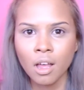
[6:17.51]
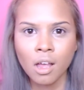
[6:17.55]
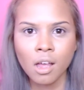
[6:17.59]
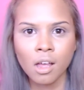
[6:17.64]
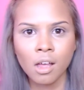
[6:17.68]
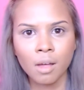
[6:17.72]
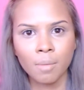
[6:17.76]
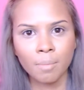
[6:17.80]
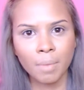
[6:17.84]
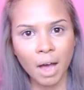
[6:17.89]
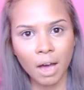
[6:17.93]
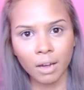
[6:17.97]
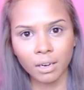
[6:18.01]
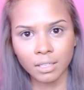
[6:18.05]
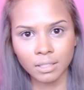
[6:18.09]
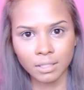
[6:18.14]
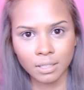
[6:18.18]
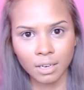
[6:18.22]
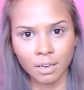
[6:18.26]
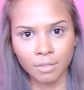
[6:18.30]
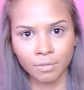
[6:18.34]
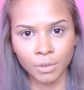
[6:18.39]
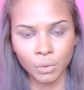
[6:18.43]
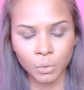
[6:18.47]
powders
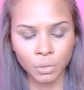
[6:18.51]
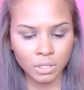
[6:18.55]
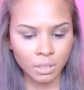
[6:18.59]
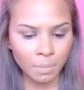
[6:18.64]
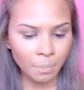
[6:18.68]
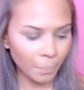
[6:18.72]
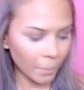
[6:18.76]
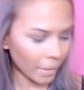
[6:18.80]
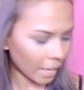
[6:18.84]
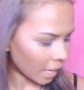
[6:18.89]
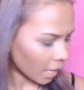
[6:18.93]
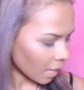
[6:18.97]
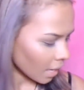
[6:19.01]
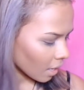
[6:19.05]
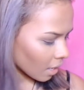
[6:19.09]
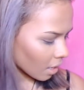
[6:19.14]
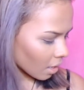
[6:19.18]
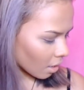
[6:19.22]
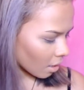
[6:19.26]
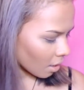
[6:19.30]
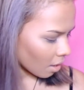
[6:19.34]
that I've used to bake.